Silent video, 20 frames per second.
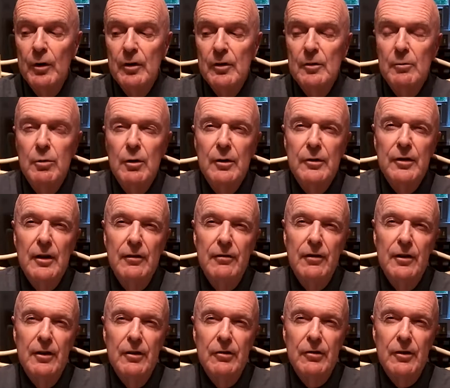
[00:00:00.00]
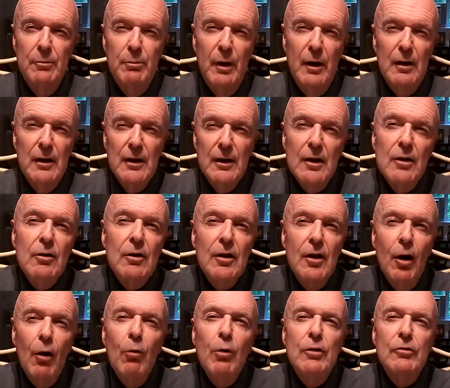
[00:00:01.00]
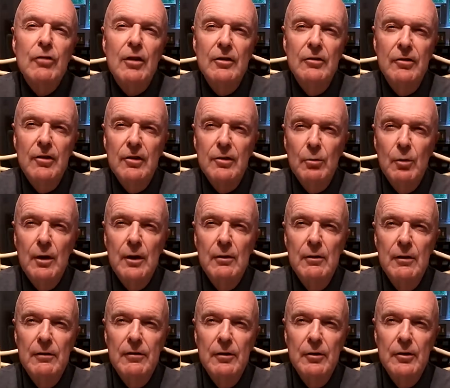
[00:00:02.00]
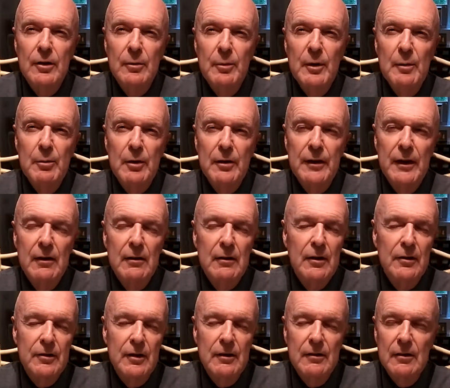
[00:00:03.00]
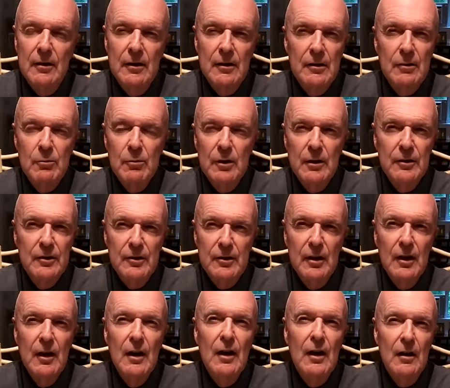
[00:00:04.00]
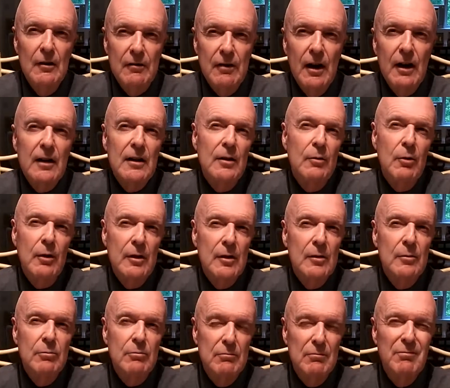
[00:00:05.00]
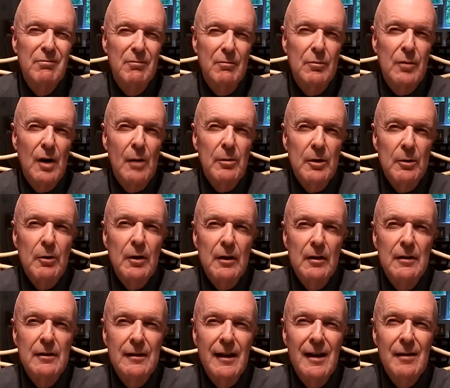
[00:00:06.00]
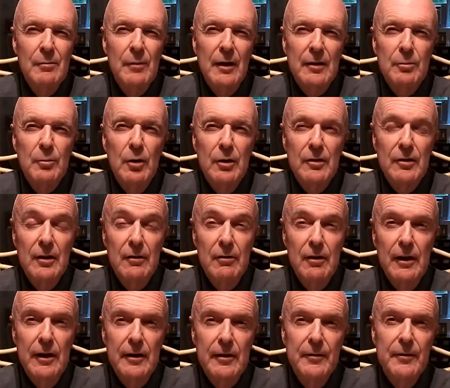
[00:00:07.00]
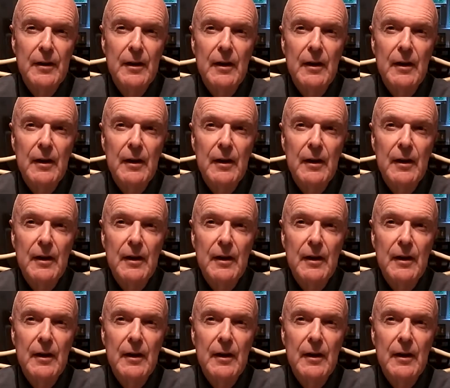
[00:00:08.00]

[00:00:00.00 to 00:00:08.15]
of the books I finished about a year ago, which I just want to refer to people now because I thought it was, frankly, probably one of the 10 best books I've read.